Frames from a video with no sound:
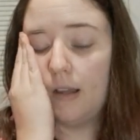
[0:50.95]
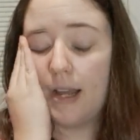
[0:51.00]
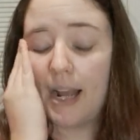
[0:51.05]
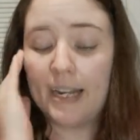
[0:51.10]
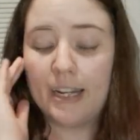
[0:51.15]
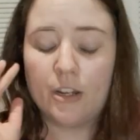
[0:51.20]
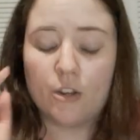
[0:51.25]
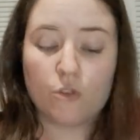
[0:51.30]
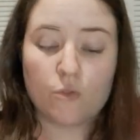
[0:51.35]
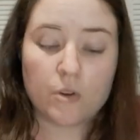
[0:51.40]
I
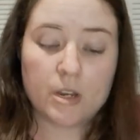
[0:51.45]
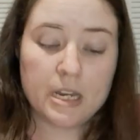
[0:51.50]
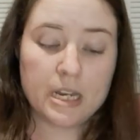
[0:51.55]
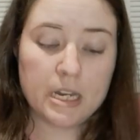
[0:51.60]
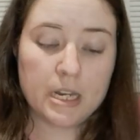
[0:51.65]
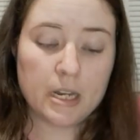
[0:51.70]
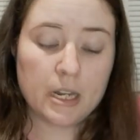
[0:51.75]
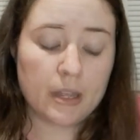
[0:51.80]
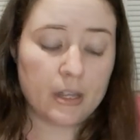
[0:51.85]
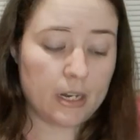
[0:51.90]
did
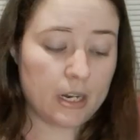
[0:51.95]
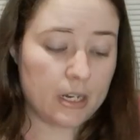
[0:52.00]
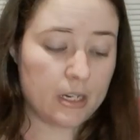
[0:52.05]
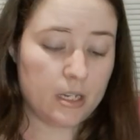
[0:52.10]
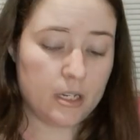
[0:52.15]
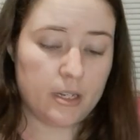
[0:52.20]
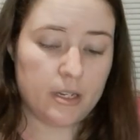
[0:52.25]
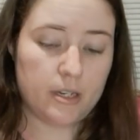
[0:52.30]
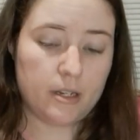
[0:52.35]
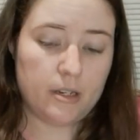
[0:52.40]
green and then I
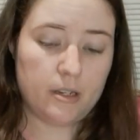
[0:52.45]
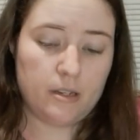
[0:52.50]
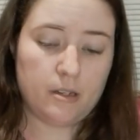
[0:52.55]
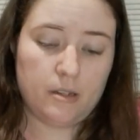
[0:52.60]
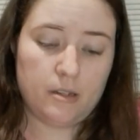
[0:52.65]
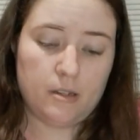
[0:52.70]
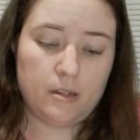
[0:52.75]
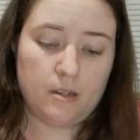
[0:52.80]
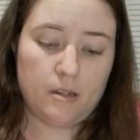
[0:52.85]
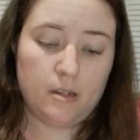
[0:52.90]
did
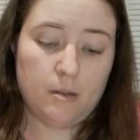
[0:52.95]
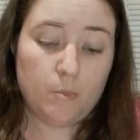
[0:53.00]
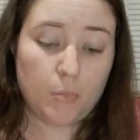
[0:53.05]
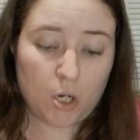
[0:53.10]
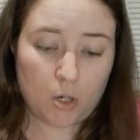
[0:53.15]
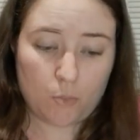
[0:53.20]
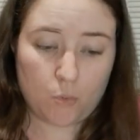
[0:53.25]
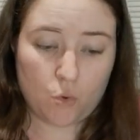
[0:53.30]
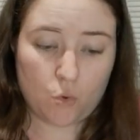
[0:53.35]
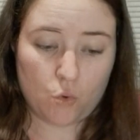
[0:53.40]

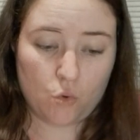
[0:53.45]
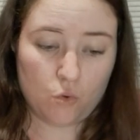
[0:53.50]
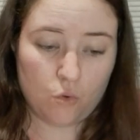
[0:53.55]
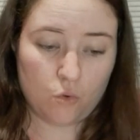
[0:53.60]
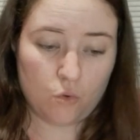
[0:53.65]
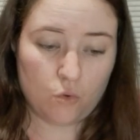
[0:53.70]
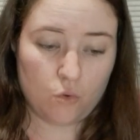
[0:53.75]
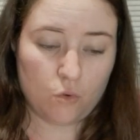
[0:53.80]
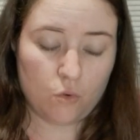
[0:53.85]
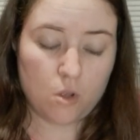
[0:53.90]
purple.
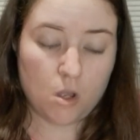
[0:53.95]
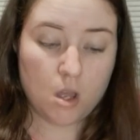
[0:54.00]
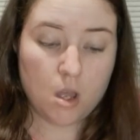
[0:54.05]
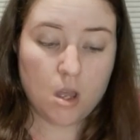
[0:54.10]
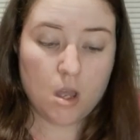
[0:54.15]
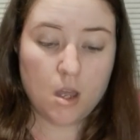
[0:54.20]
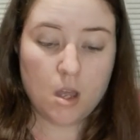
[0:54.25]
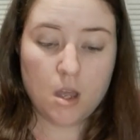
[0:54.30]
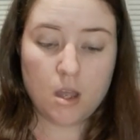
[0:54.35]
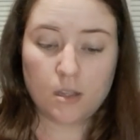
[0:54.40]

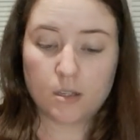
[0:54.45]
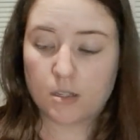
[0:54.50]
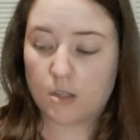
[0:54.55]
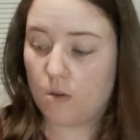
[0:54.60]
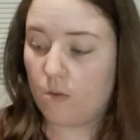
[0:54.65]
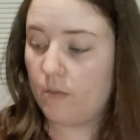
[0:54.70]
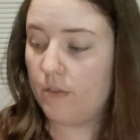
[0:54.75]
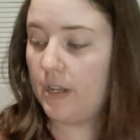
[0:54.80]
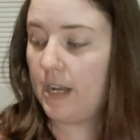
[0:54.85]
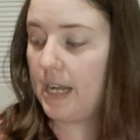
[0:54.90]

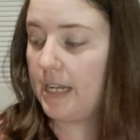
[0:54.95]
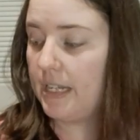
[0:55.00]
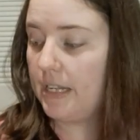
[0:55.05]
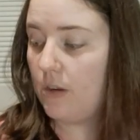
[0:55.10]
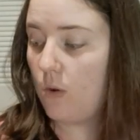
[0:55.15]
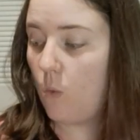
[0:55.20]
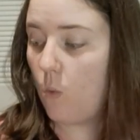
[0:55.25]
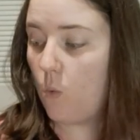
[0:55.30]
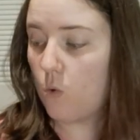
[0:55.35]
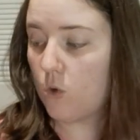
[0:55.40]
So then I
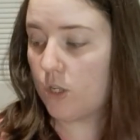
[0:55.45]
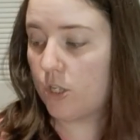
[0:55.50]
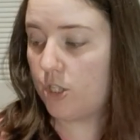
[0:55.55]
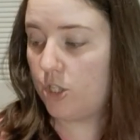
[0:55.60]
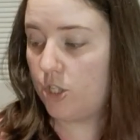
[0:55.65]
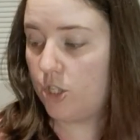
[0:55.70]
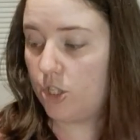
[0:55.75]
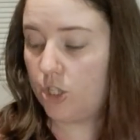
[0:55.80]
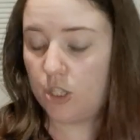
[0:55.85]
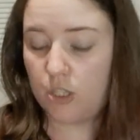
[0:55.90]
did
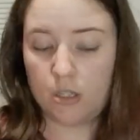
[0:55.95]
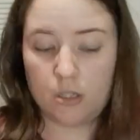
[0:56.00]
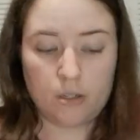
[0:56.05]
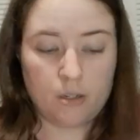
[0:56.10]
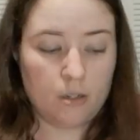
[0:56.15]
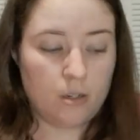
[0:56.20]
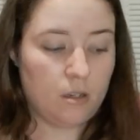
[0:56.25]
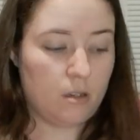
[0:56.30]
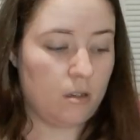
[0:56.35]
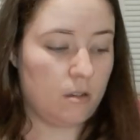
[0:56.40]
orange
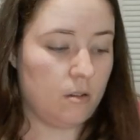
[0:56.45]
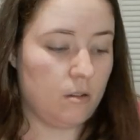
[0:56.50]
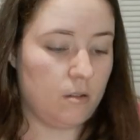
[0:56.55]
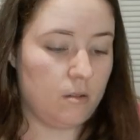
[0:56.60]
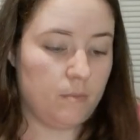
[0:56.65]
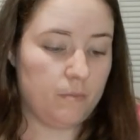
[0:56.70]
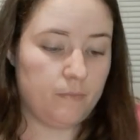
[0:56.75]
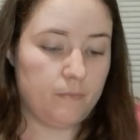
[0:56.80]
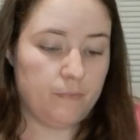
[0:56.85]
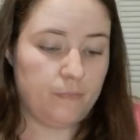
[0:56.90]

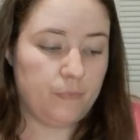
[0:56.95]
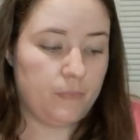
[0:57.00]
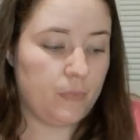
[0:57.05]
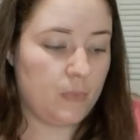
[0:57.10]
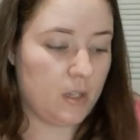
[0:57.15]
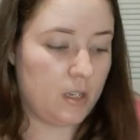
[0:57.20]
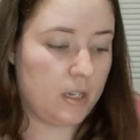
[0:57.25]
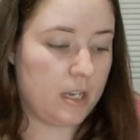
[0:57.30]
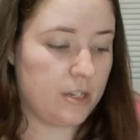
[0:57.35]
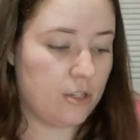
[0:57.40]

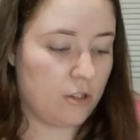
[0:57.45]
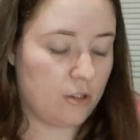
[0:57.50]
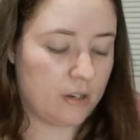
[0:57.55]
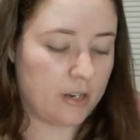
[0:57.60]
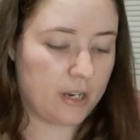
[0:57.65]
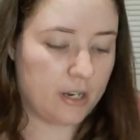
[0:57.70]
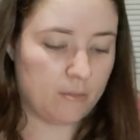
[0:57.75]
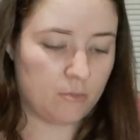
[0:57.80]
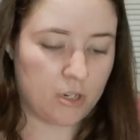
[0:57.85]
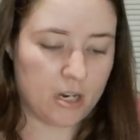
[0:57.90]

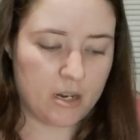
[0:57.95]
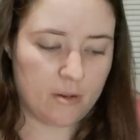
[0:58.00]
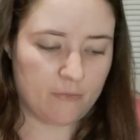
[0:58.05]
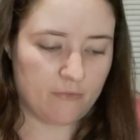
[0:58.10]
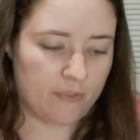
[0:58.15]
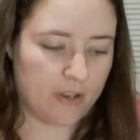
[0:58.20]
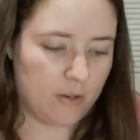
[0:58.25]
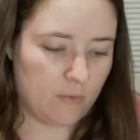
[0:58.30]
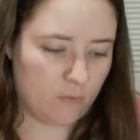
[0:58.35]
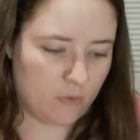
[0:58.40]
yesterday. I'm trying to
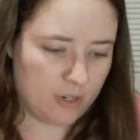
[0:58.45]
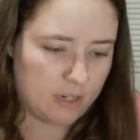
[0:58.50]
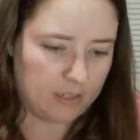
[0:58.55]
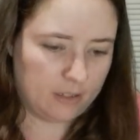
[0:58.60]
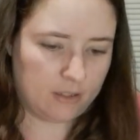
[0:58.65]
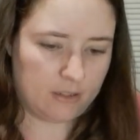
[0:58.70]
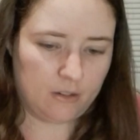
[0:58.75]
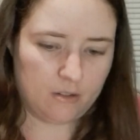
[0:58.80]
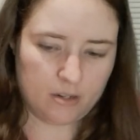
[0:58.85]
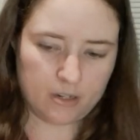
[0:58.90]
find where I
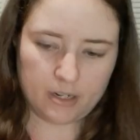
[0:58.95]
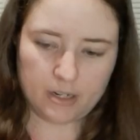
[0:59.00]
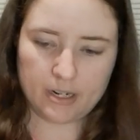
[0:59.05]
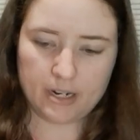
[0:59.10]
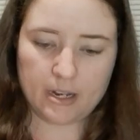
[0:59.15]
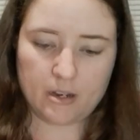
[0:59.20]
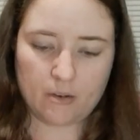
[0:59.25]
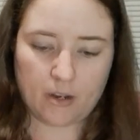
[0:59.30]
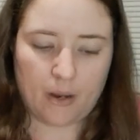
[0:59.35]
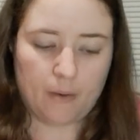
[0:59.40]
started it
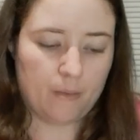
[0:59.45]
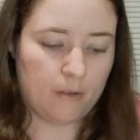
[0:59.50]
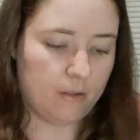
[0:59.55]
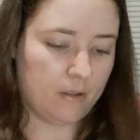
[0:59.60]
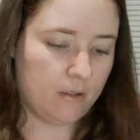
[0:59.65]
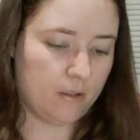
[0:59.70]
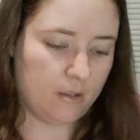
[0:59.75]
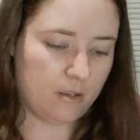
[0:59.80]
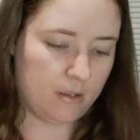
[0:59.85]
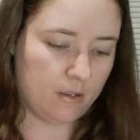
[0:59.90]
at. Okay.
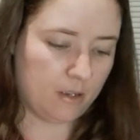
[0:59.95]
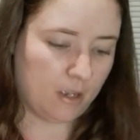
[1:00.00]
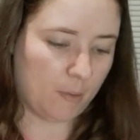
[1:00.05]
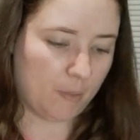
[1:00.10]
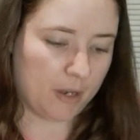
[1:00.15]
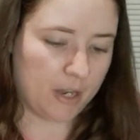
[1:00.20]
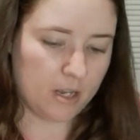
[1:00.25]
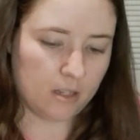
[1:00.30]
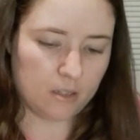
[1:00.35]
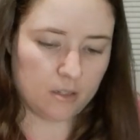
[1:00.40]
Am
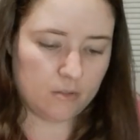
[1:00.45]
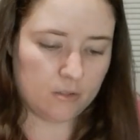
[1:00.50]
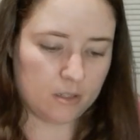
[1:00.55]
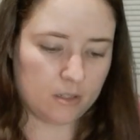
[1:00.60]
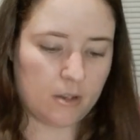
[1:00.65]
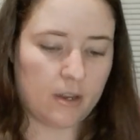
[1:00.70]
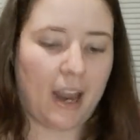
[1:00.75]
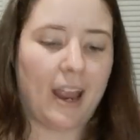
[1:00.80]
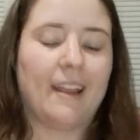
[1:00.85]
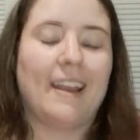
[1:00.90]
I getting close?
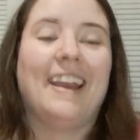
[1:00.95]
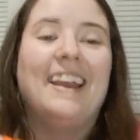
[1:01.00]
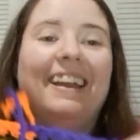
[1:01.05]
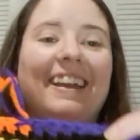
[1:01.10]
Okay.